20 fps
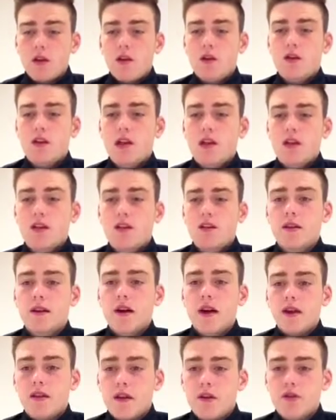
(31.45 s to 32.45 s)

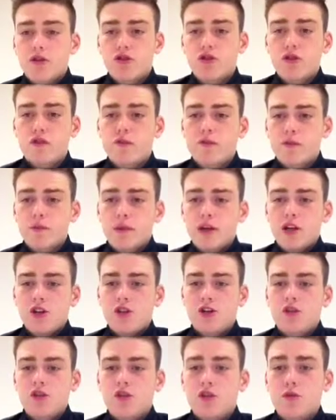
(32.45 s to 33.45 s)
There are two
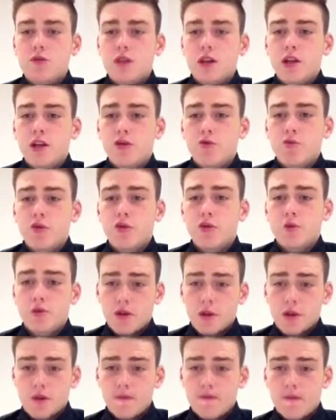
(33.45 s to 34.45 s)
formations that we use
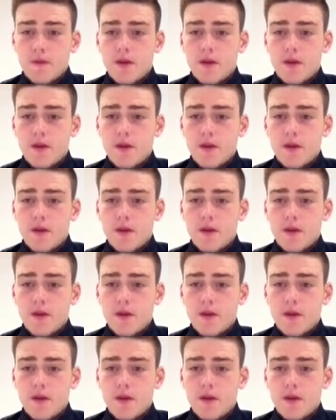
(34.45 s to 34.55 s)
predominantly.